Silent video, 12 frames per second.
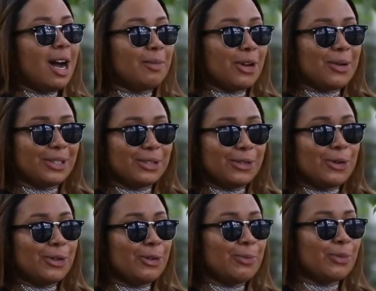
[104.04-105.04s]
I'm going to
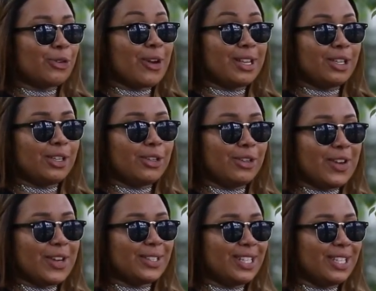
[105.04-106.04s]
Nottingham Trent
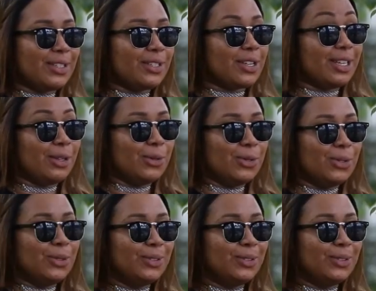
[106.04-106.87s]
University to study law.